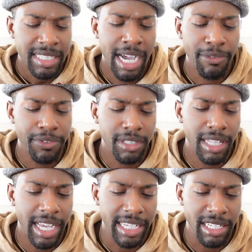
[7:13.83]
I feel
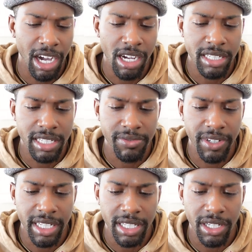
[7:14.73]
like on this
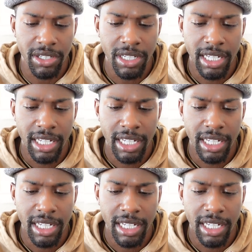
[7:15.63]
video,